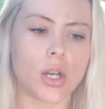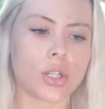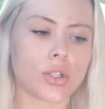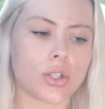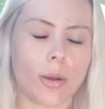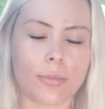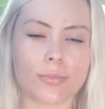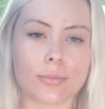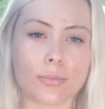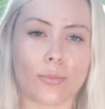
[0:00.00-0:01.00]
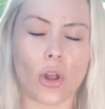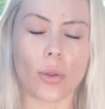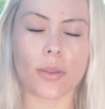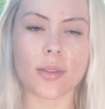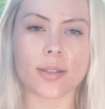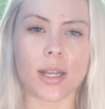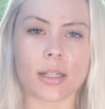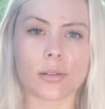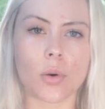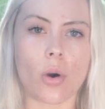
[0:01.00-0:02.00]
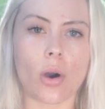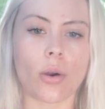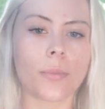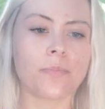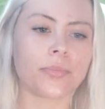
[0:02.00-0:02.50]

Stop following the status quo,